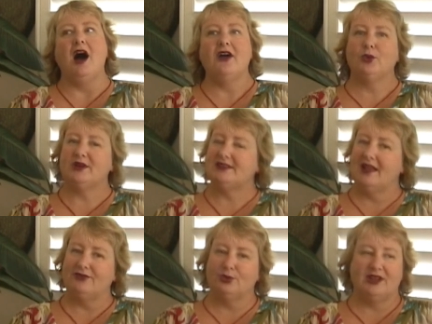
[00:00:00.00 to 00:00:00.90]
I've always
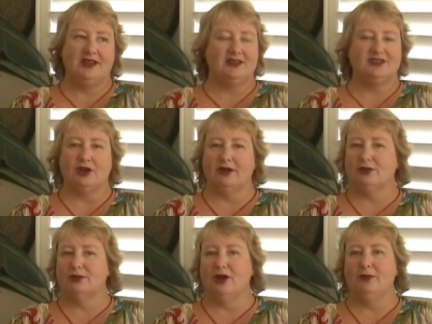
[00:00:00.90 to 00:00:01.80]
loved reading
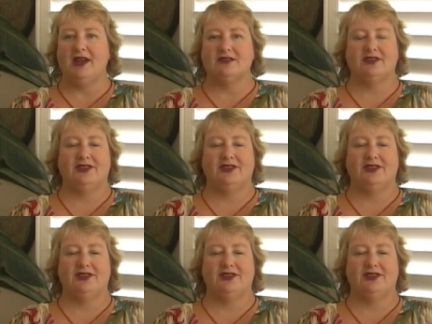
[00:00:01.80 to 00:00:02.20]
historical romance.